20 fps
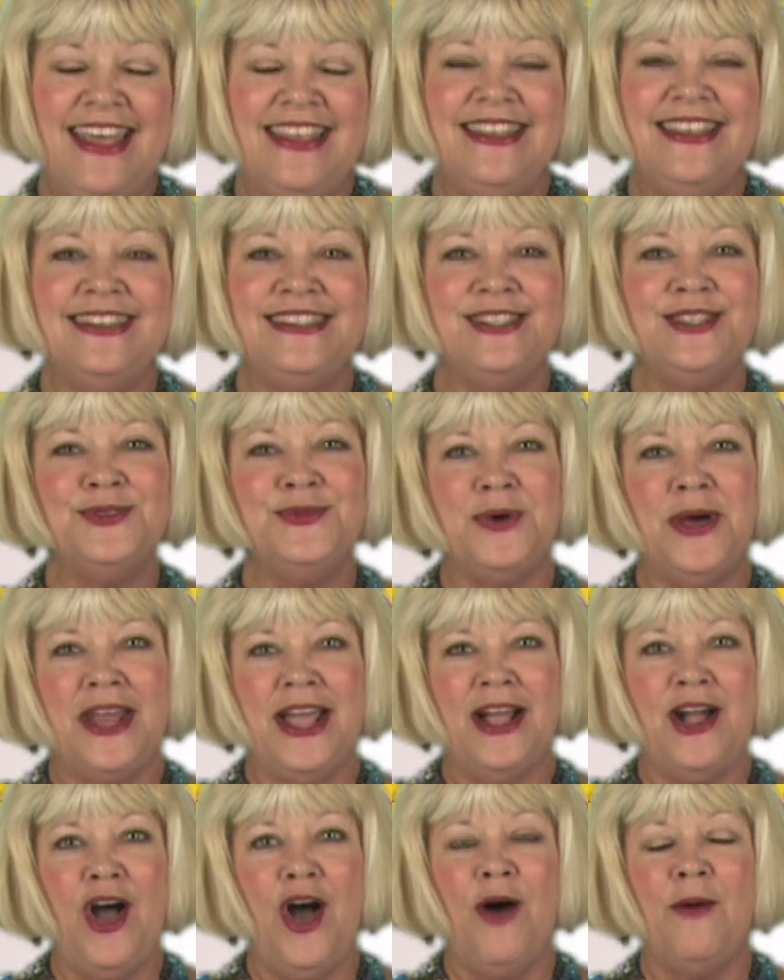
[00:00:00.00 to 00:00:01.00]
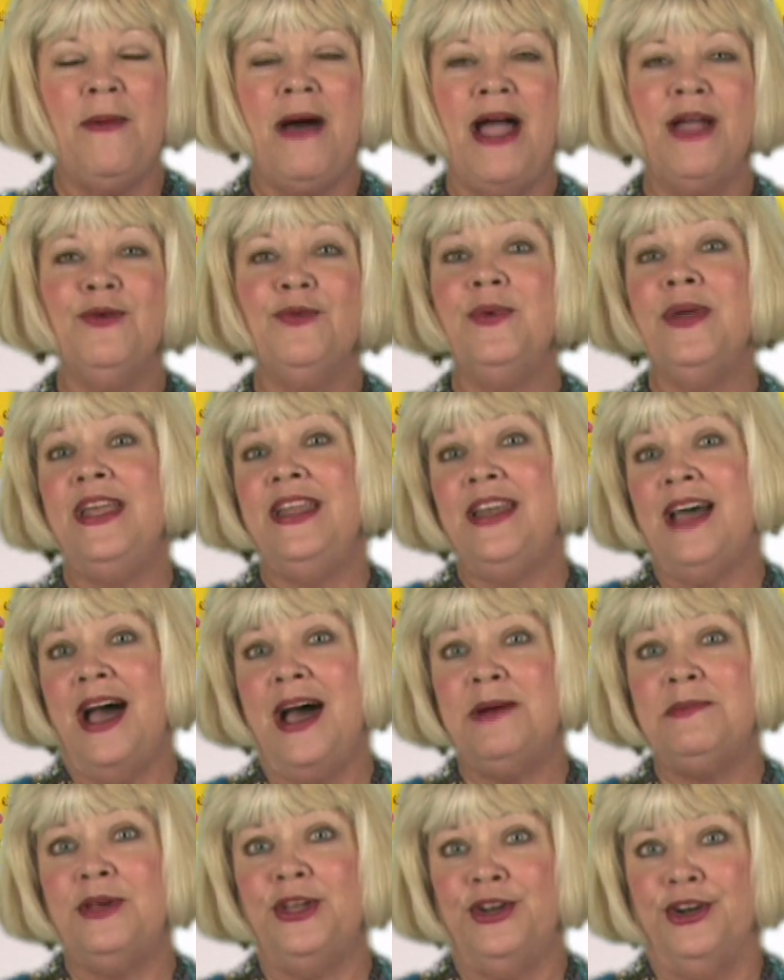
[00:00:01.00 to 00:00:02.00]
This is what I call my
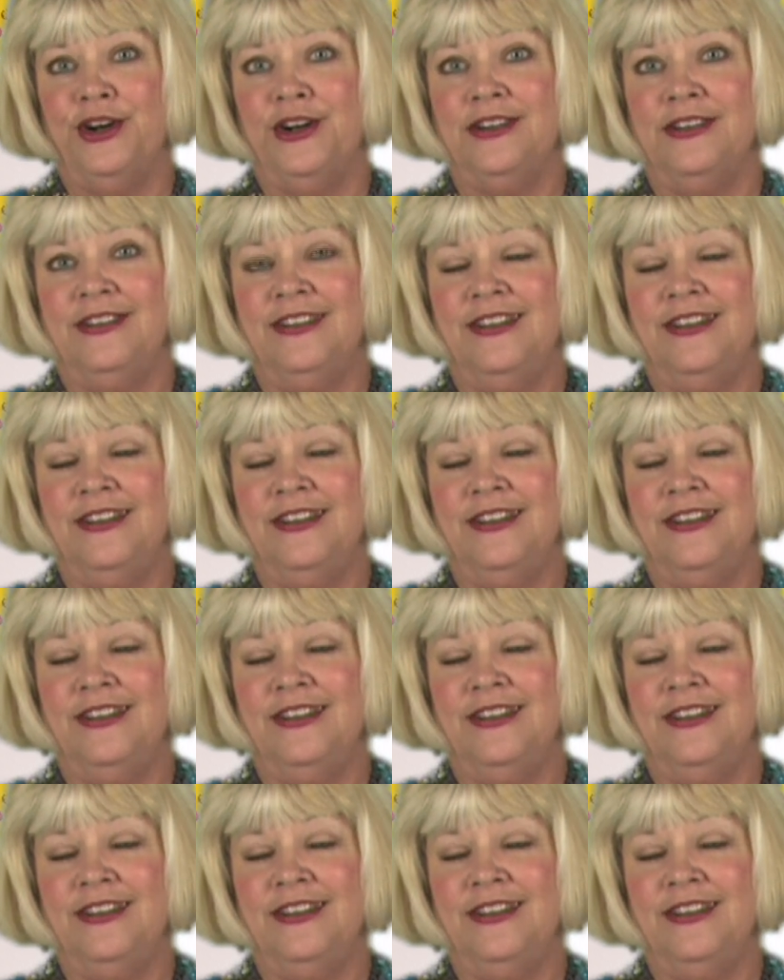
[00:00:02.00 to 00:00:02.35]
readometer.